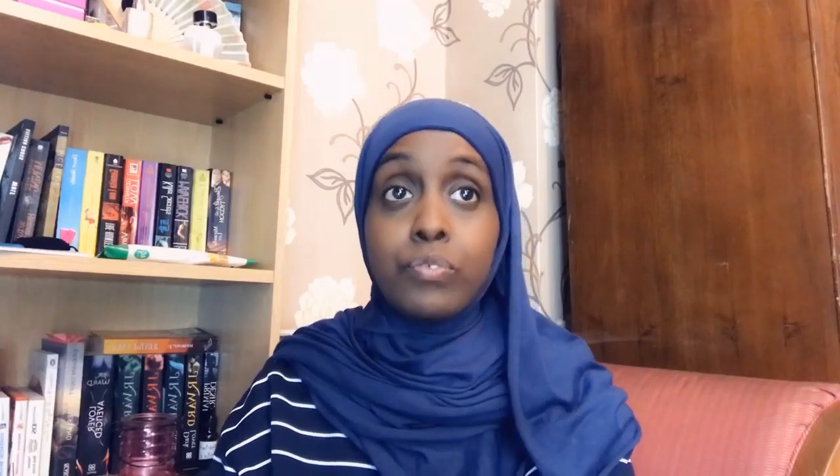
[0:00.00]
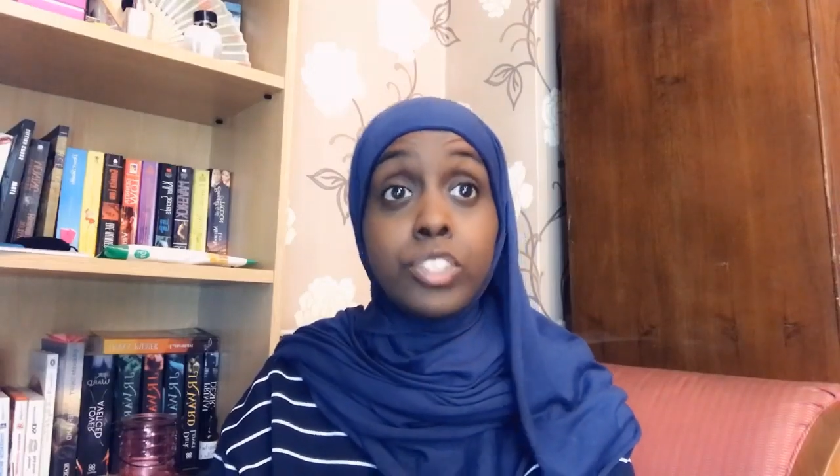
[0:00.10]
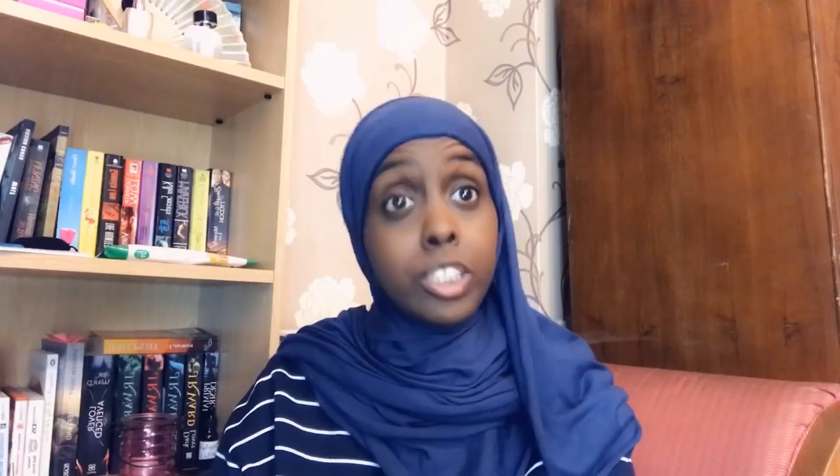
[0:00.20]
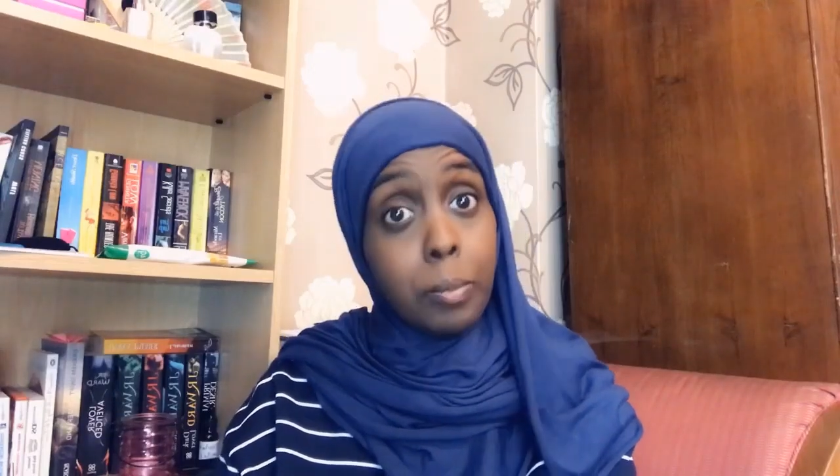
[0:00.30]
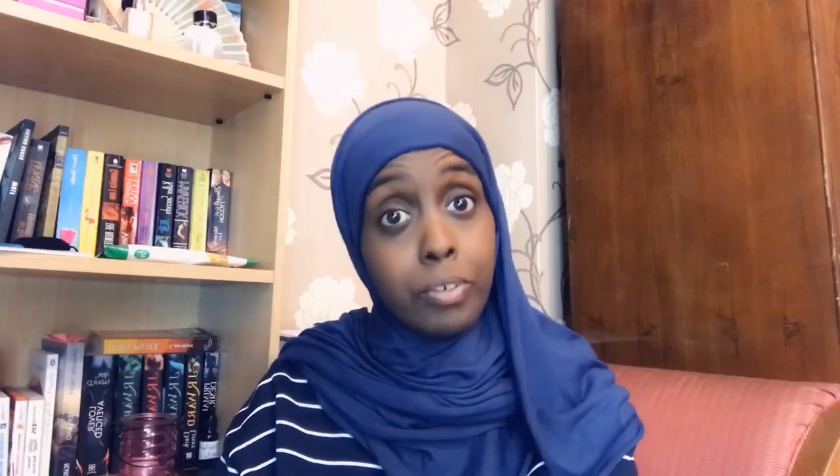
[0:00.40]

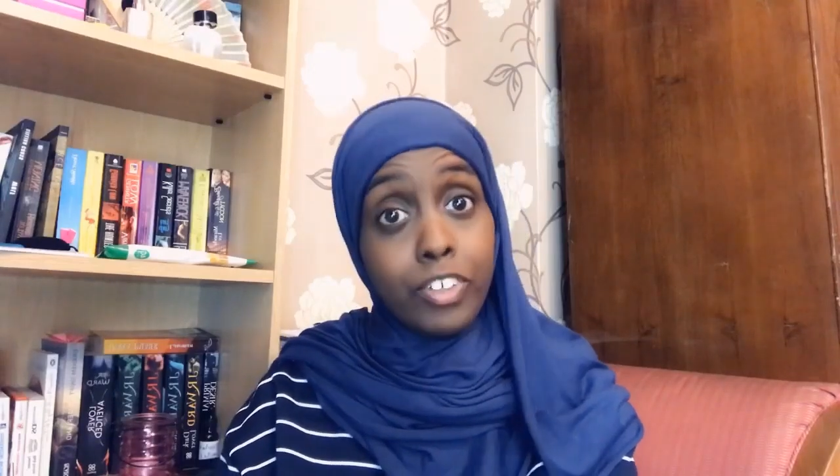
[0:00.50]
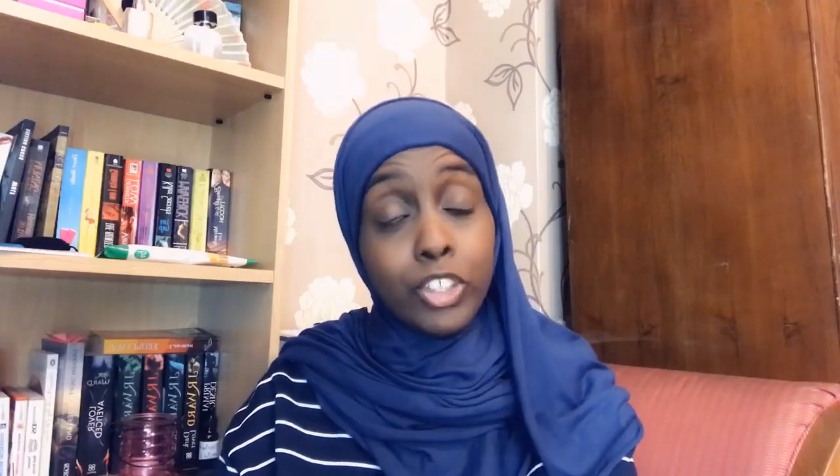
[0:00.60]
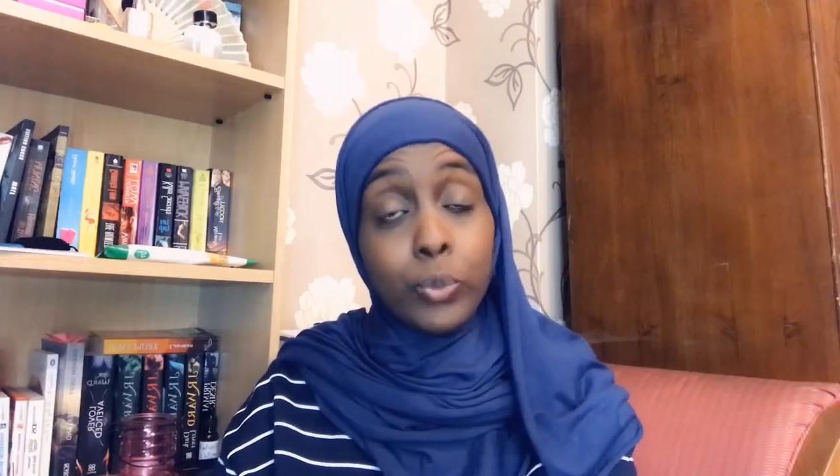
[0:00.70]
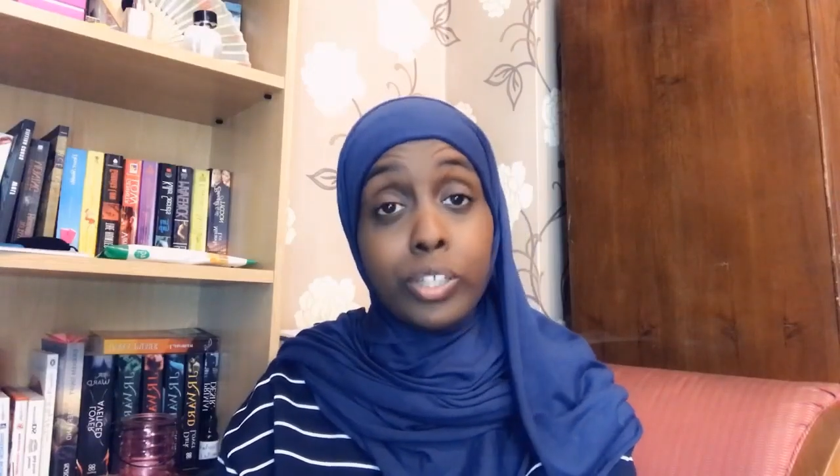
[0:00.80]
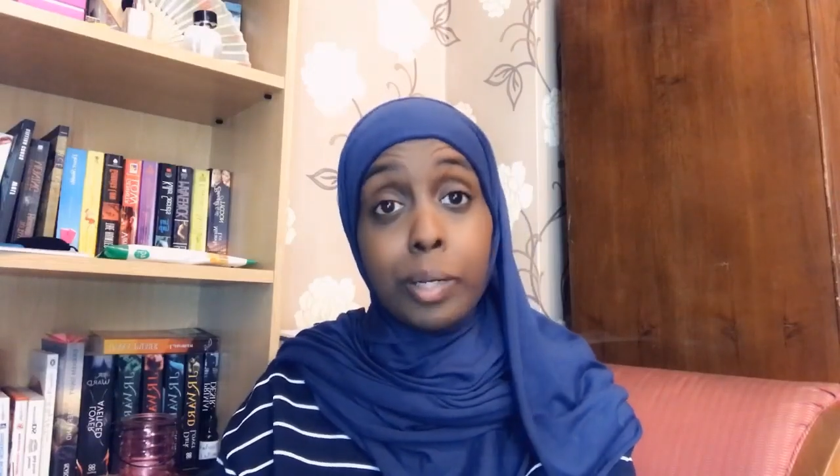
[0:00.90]
For some of
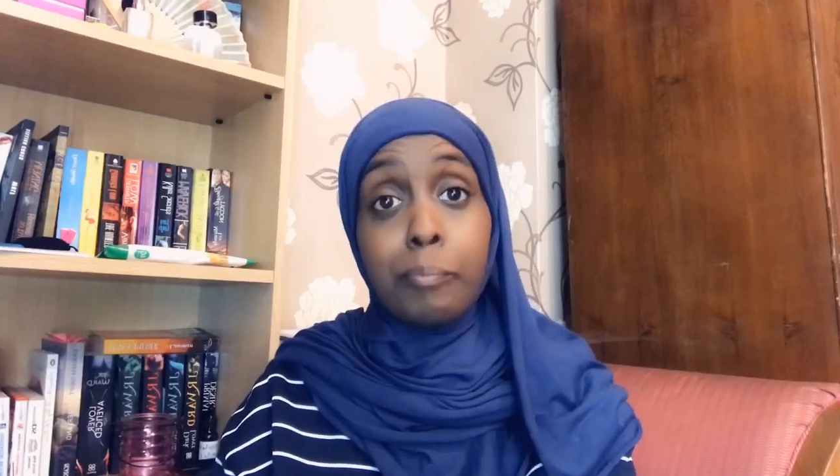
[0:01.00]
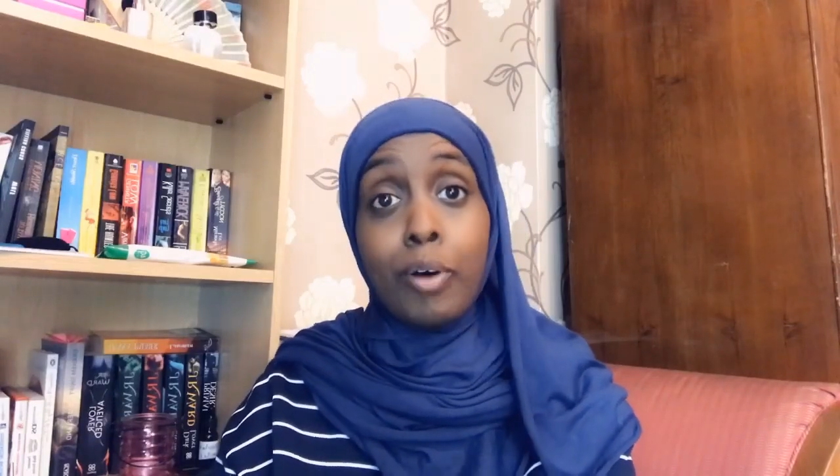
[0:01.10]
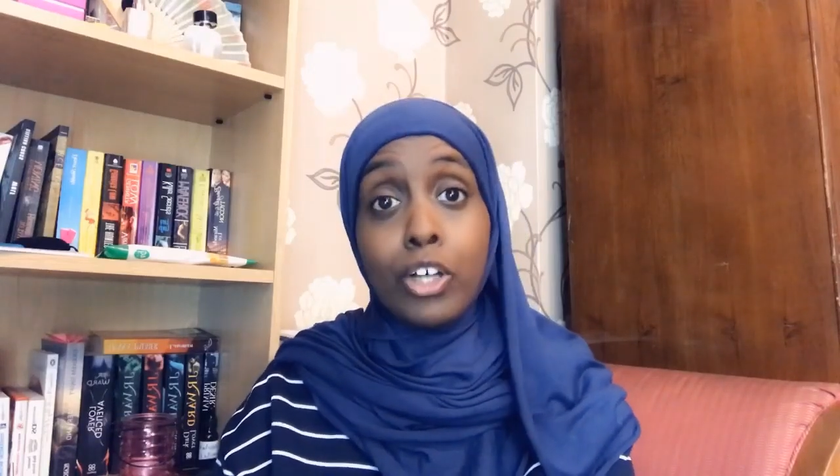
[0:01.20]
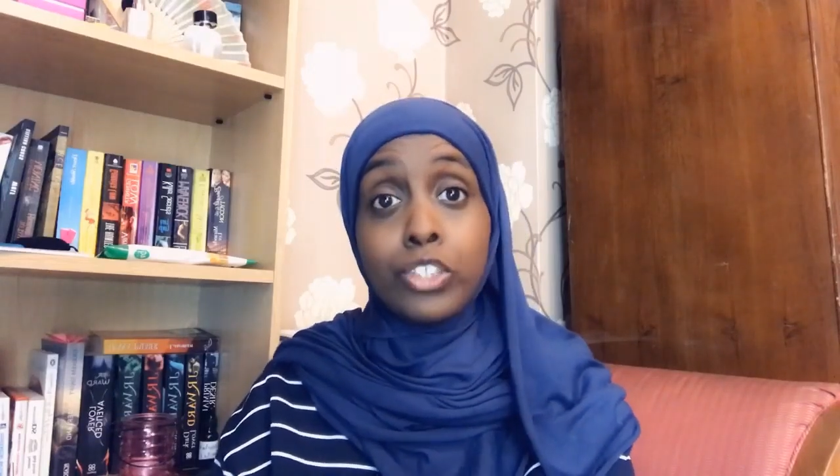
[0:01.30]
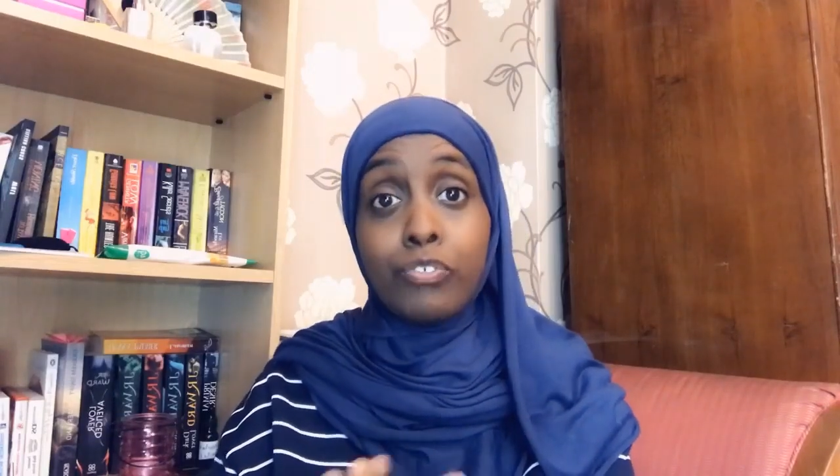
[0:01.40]
us who didn't
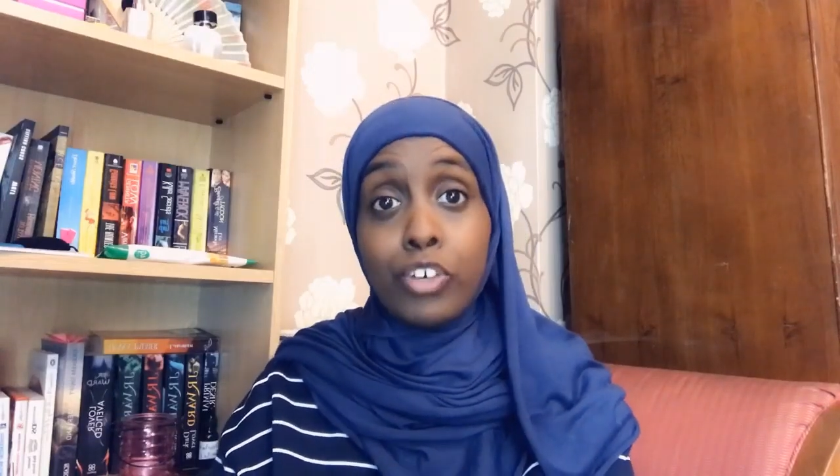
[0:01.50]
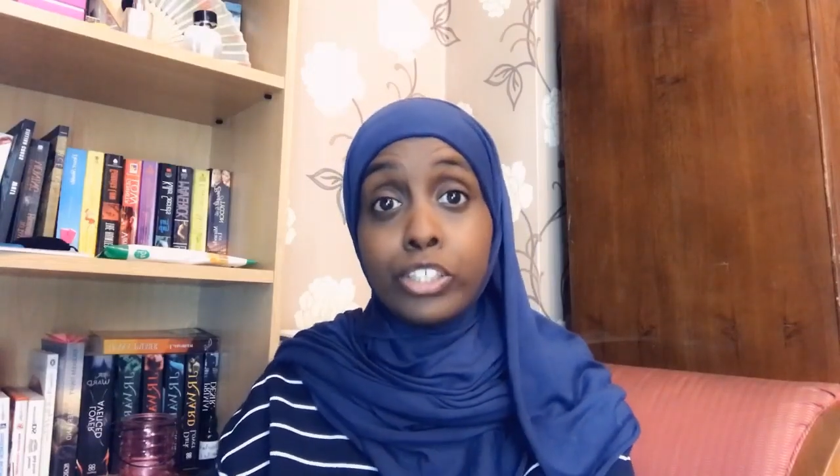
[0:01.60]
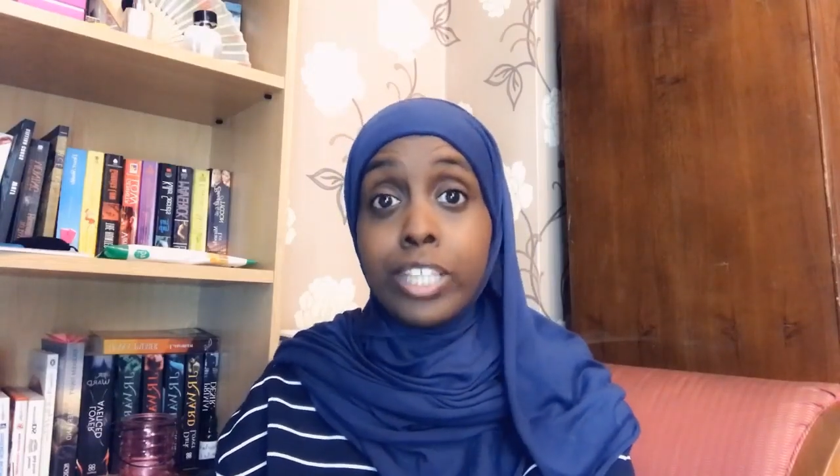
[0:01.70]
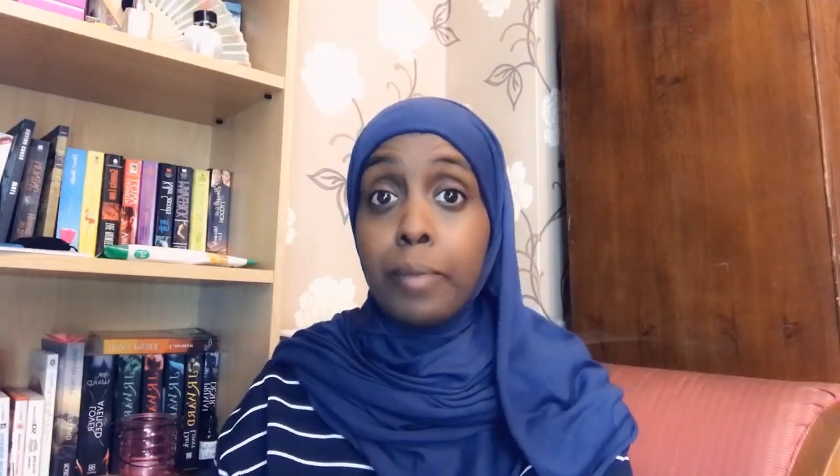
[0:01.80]
pass the first